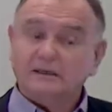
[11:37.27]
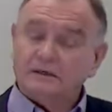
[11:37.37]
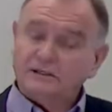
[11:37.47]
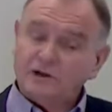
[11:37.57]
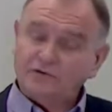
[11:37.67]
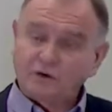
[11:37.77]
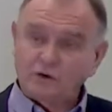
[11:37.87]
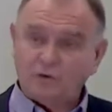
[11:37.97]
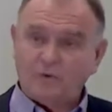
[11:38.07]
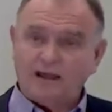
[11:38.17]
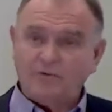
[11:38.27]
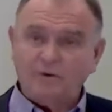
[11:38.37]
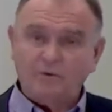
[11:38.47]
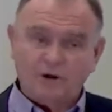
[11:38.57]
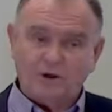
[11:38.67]
So if you look where we
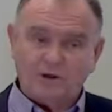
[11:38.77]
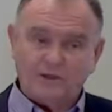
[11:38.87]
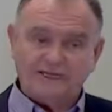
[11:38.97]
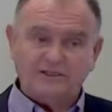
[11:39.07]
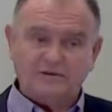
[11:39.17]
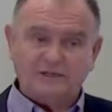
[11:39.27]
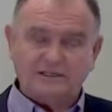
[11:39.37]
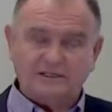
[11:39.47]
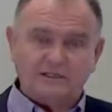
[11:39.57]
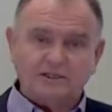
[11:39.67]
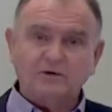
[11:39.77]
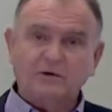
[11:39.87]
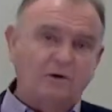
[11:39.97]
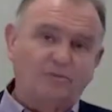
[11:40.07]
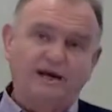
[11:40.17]
were in 2002
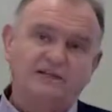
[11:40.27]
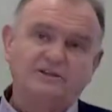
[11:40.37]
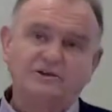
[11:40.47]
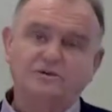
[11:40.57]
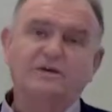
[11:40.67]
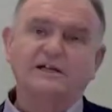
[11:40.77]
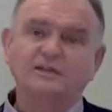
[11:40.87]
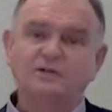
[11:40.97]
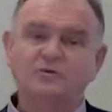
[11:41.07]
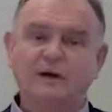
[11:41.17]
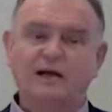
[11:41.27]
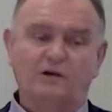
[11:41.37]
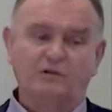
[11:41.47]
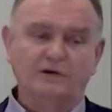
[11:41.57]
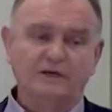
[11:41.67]
compared to
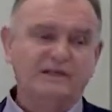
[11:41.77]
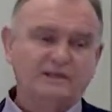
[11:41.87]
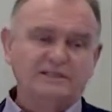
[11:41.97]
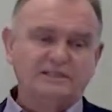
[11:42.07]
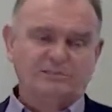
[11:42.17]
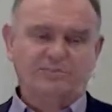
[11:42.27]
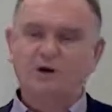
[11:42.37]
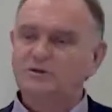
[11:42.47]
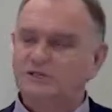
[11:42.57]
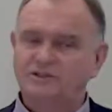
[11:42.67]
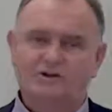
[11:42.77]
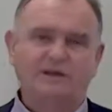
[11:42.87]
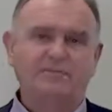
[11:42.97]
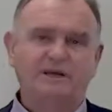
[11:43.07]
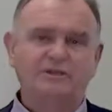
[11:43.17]
2012, this is the process tree
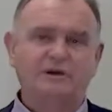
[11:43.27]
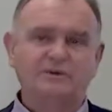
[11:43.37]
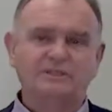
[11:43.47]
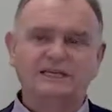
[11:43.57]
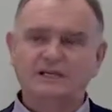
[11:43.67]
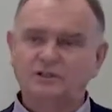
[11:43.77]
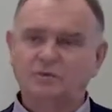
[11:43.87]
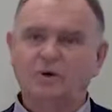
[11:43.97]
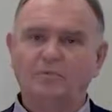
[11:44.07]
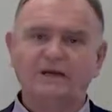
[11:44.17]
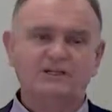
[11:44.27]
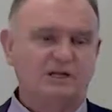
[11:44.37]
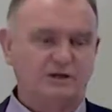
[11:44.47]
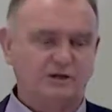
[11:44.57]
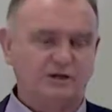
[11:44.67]
in Petrel, which tells you what
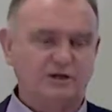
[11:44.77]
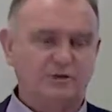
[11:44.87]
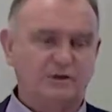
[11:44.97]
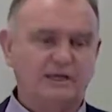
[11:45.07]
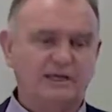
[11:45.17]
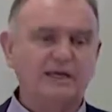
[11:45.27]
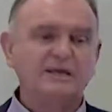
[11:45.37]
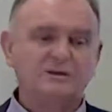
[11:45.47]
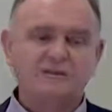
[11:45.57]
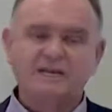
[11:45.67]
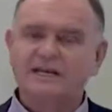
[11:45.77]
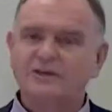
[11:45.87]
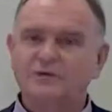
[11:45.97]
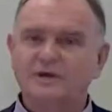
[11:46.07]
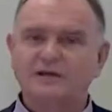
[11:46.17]
Petrel can do. You see in
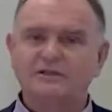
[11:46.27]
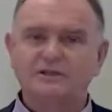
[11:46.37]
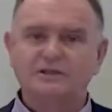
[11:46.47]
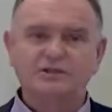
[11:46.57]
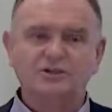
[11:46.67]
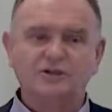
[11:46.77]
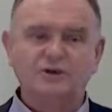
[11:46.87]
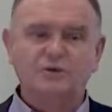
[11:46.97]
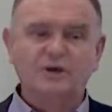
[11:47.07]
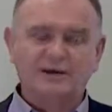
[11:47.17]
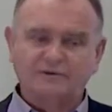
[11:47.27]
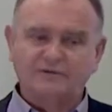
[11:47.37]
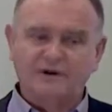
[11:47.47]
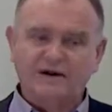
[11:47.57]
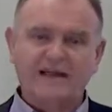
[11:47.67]
2002, it was
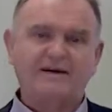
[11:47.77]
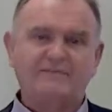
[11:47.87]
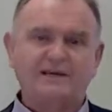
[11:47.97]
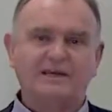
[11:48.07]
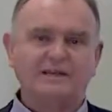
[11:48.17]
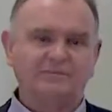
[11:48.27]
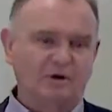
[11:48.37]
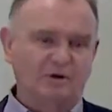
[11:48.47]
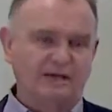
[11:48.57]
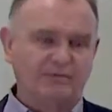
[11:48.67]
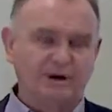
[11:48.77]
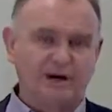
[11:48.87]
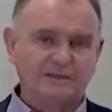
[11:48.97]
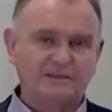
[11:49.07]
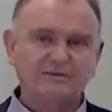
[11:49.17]
very heavy in the modeling
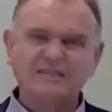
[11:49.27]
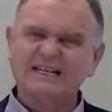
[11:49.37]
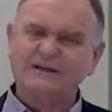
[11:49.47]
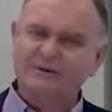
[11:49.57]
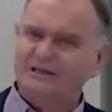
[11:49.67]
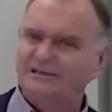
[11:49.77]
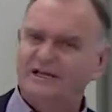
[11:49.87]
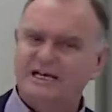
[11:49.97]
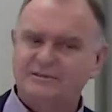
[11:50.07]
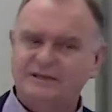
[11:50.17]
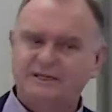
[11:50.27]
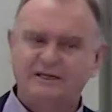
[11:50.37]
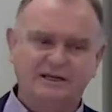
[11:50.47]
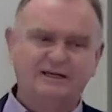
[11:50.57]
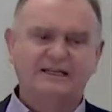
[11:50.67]
part. There was a little bit of seismic,
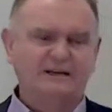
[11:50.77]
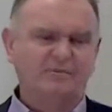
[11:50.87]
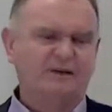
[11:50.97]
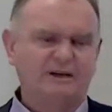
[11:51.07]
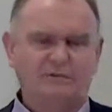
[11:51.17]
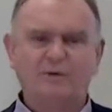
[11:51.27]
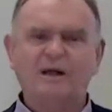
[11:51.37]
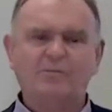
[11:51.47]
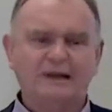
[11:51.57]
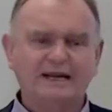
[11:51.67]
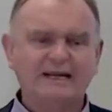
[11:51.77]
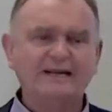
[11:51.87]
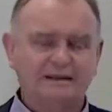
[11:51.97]
a little bit of well planning.